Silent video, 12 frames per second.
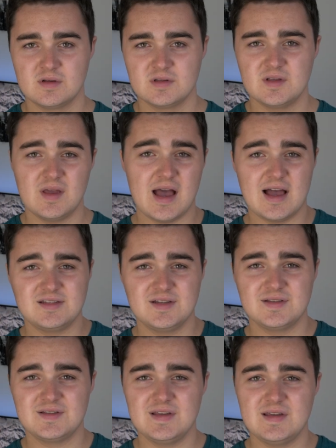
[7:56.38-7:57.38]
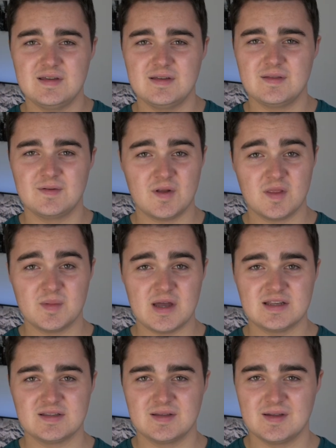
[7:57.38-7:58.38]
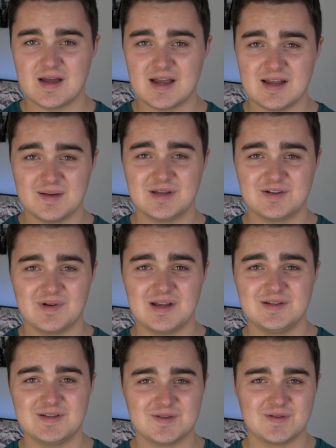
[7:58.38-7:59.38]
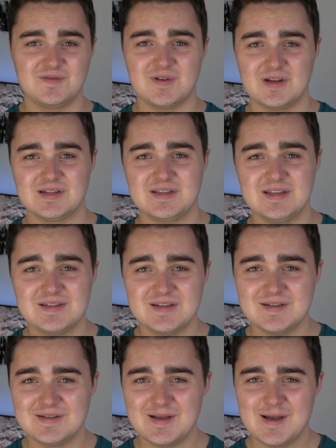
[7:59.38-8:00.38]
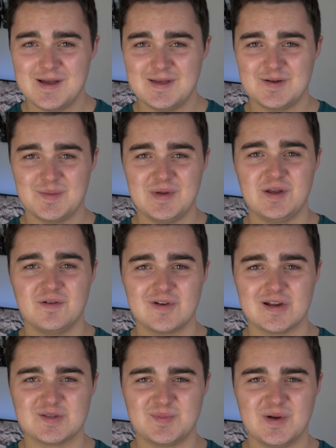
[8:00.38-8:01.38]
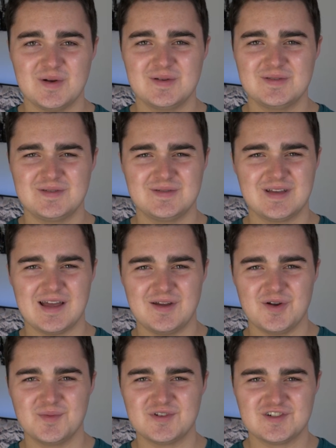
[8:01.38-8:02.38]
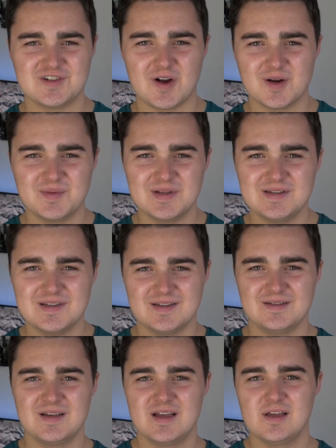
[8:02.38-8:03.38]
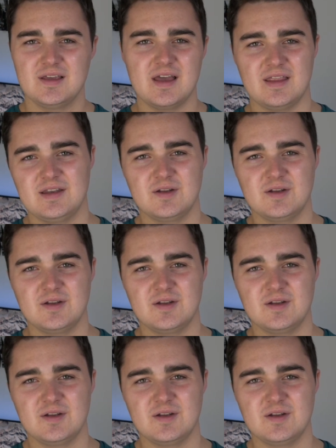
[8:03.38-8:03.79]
So yeah, as you can see, they're not the best. The dynamic range is sort of non-existent. They're a bit overexposed, kind of over-sharpened, and yeah, they